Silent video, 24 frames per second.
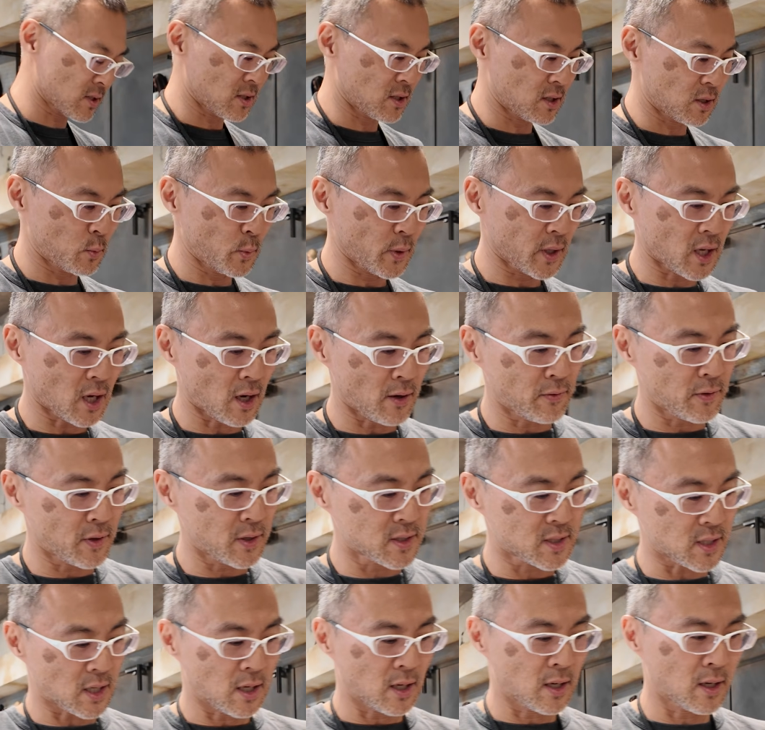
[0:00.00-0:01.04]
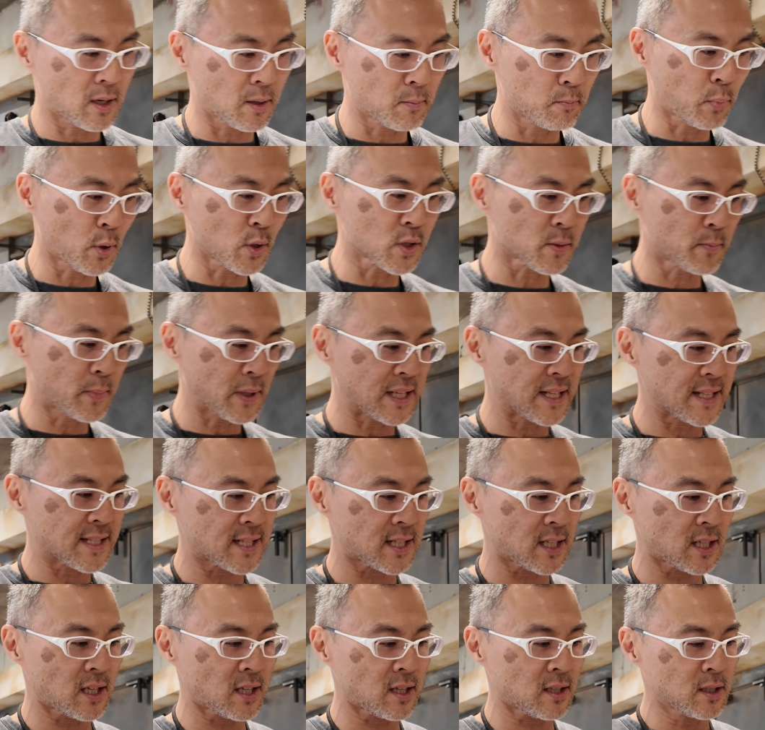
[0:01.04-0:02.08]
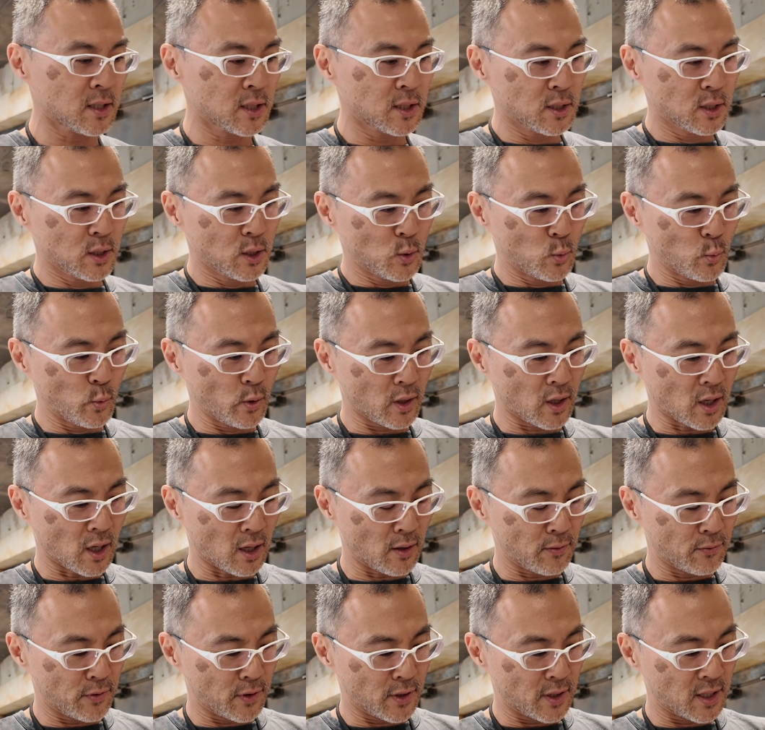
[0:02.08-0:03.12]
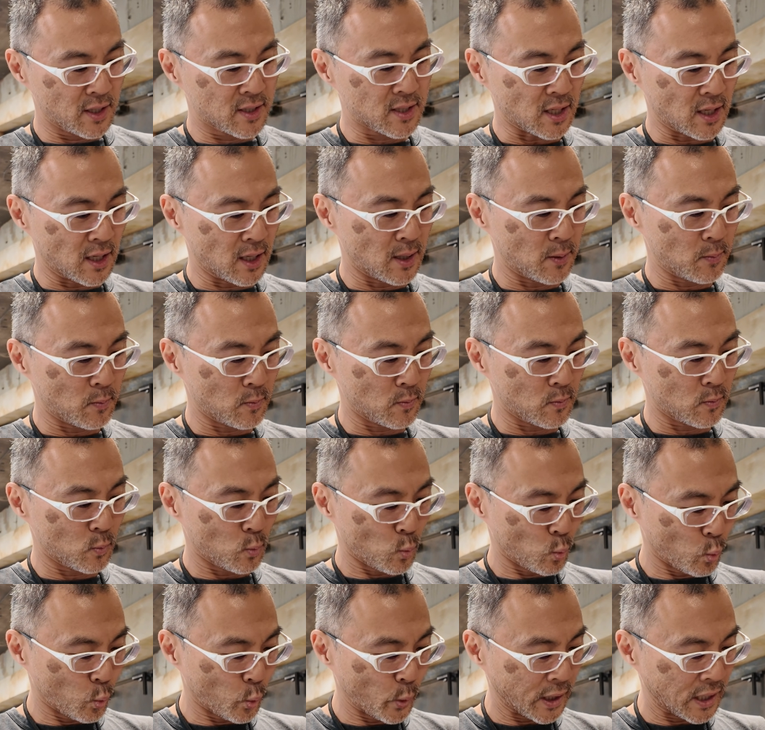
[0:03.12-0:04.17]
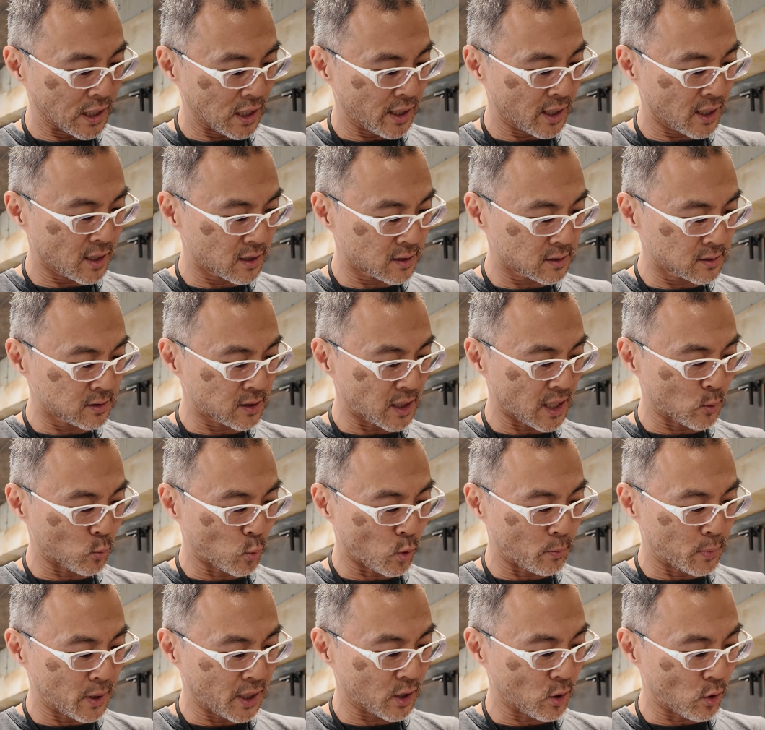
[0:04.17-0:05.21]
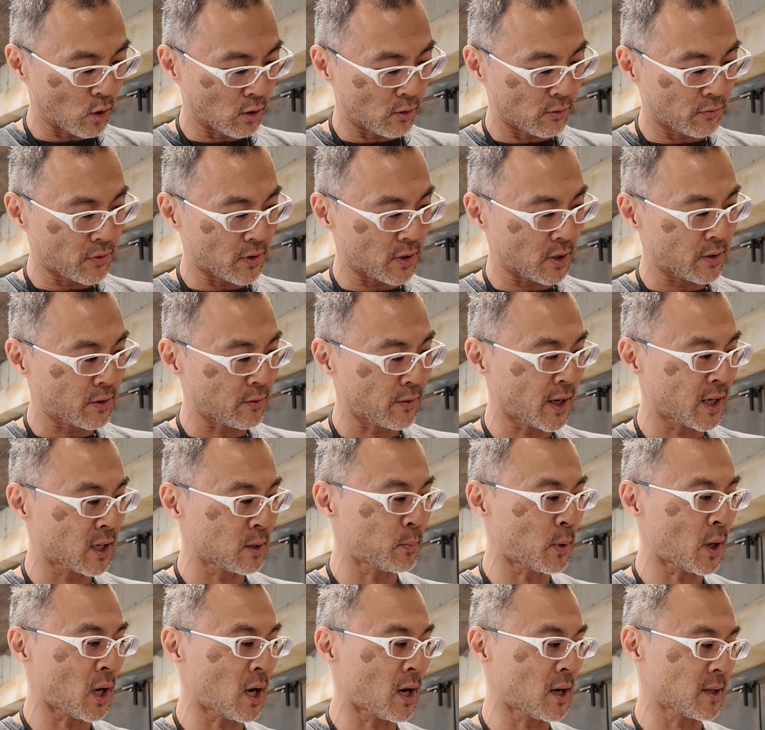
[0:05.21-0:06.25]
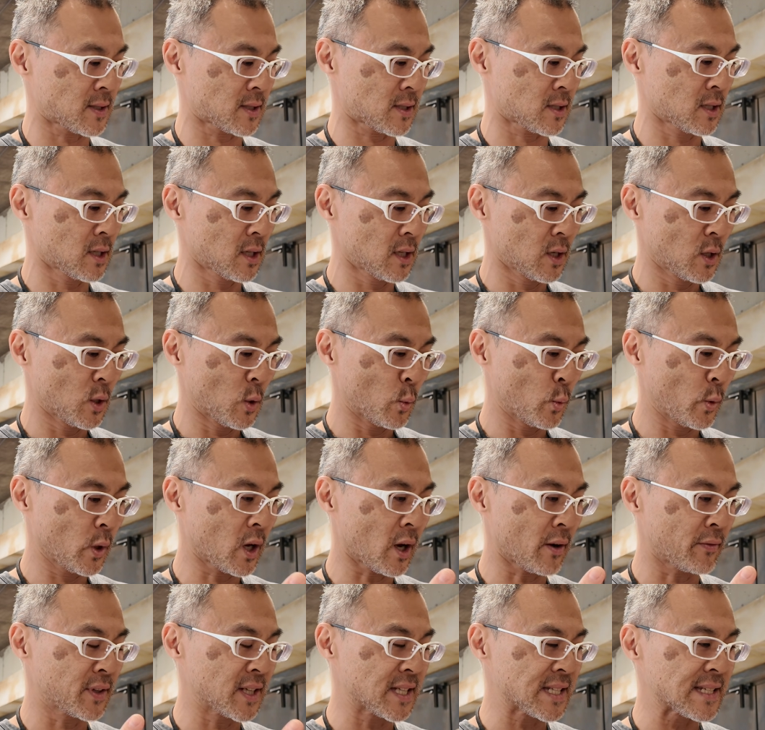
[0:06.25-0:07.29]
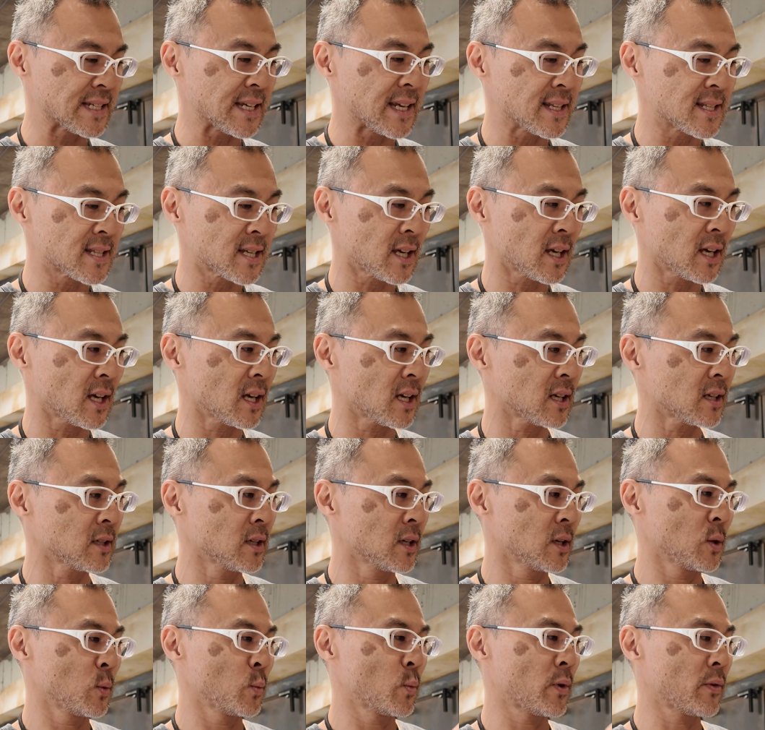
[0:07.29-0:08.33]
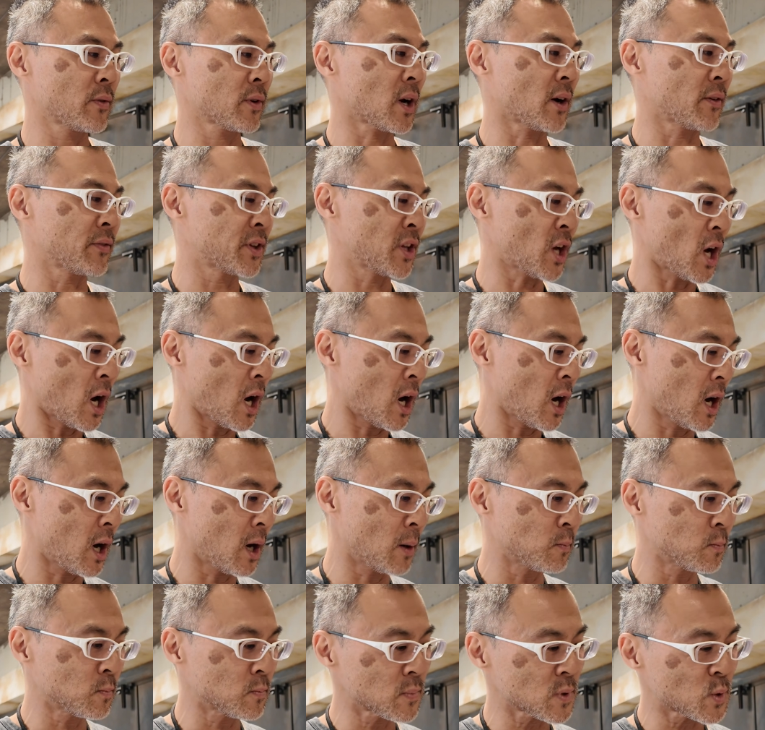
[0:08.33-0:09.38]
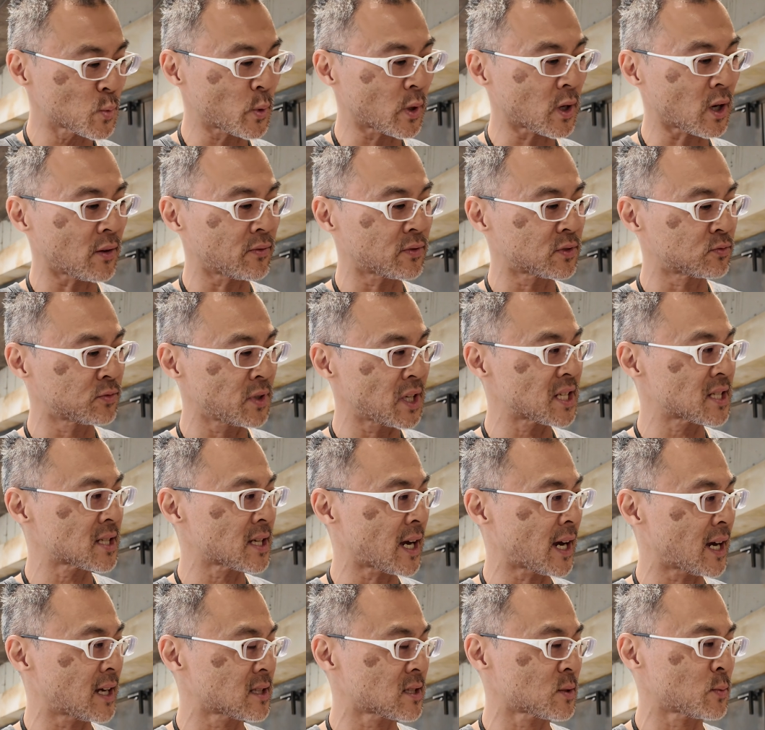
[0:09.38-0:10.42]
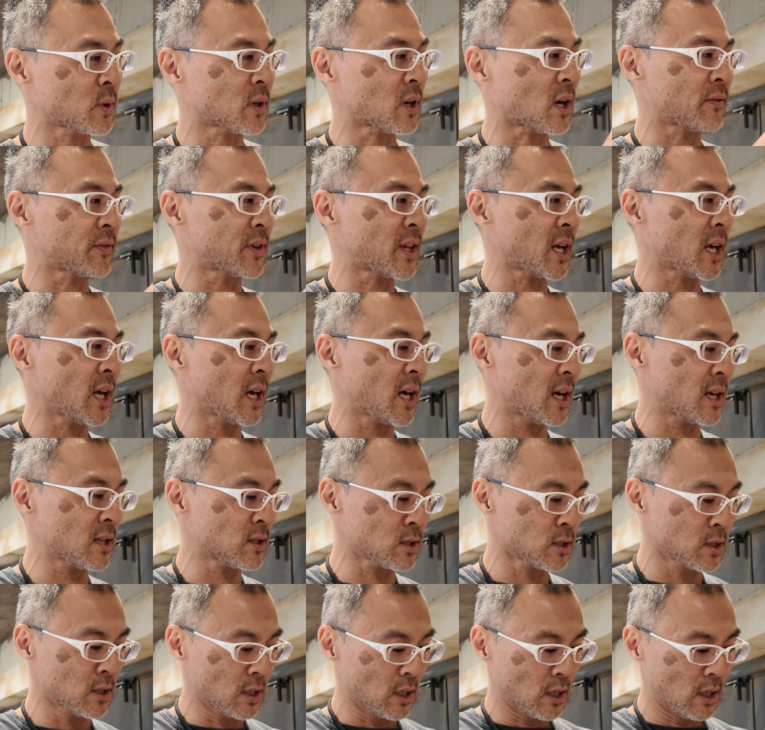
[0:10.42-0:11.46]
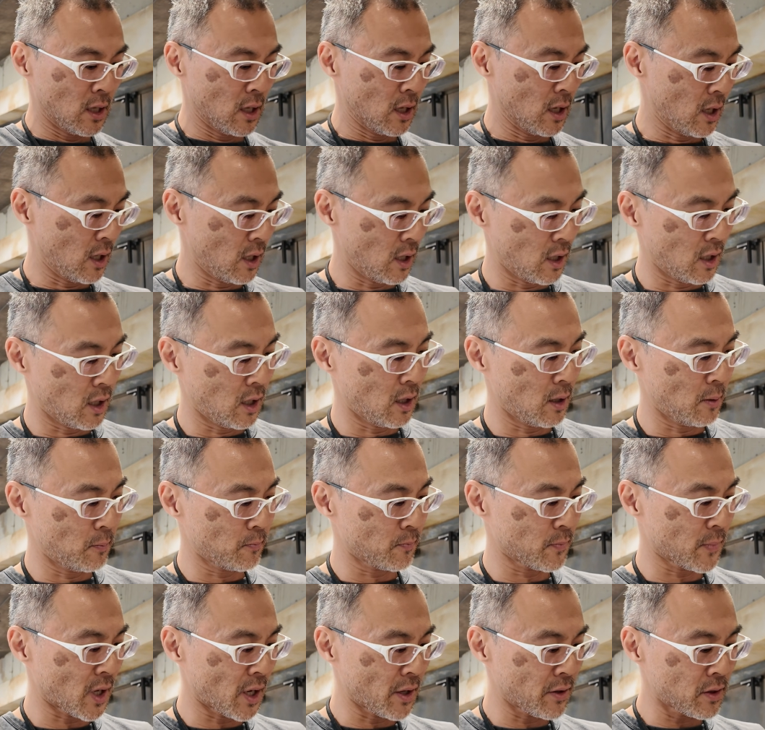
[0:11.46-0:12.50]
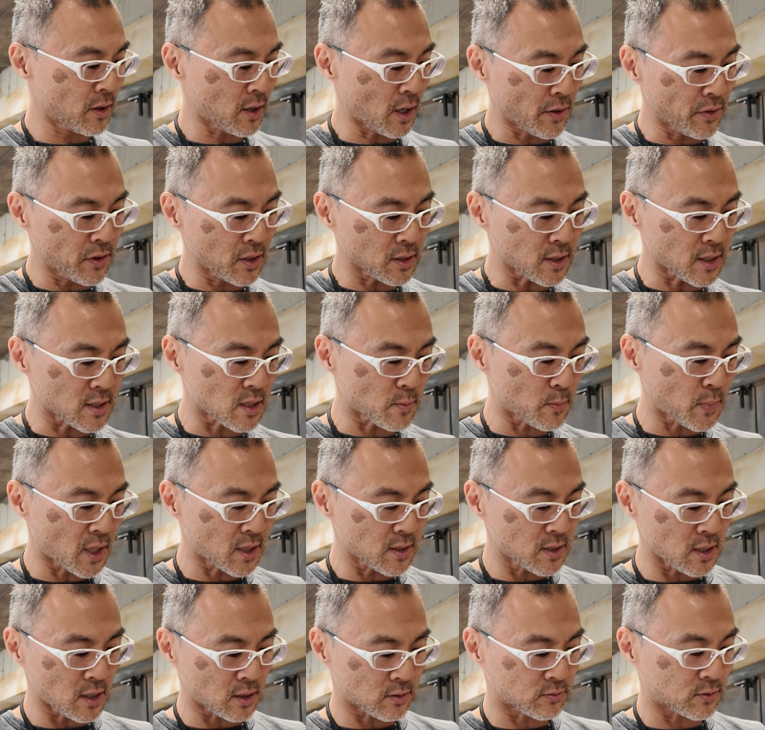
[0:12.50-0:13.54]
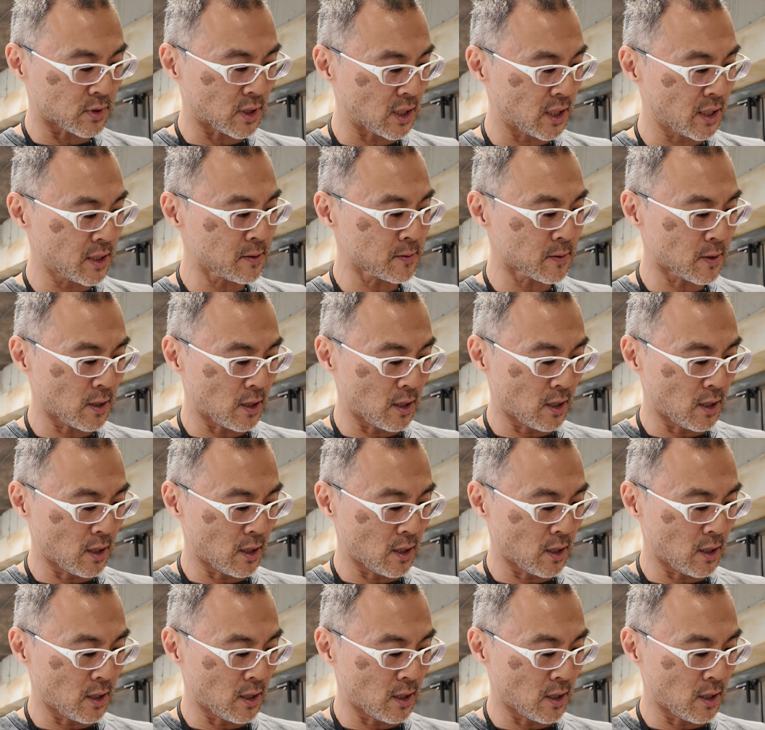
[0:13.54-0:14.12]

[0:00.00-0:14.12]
So we covered posability, we covered wiggling and wobbling of the vinyl parts, we covered the seating, we've covered the arms, we covered the resets, we covered the head. I think that's about it really.